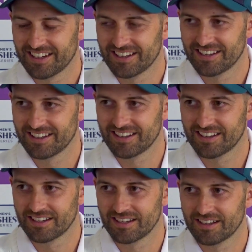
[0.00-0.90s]
get your
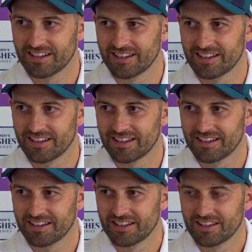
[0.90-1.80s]
tail up a little bit more?
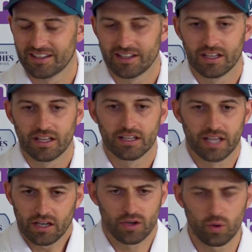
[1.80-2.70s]

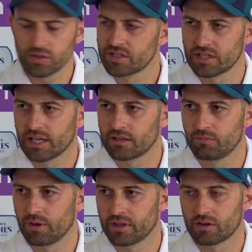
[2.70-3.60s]
Yeah, of course. Like
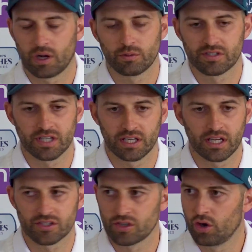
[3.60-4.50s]
when the crowd's singing
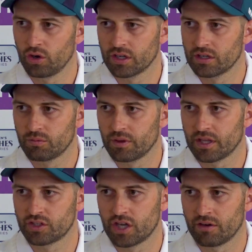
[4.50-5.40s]
your song, and when
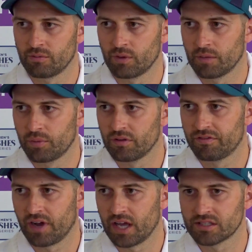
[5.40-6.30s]
they're cheering when you're bowling
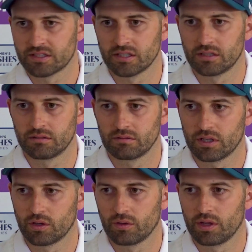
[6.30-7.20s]
fast, and
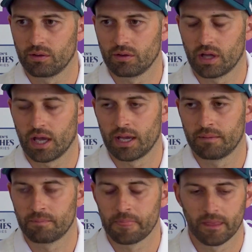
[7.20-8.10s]
it
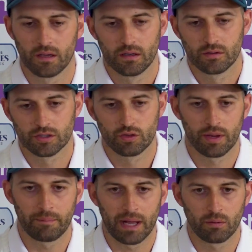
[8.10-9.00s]
was a
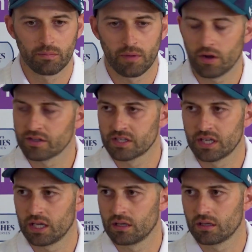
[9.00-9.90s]
great battle with Marnus
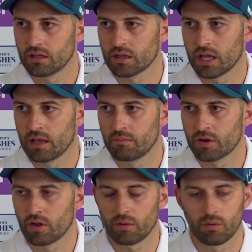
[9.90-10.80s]
again.
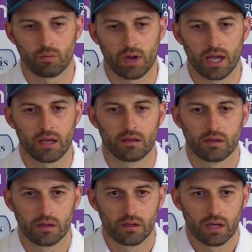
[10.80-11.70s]
Another one where
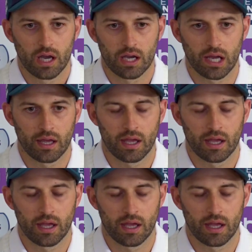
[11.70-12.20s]
I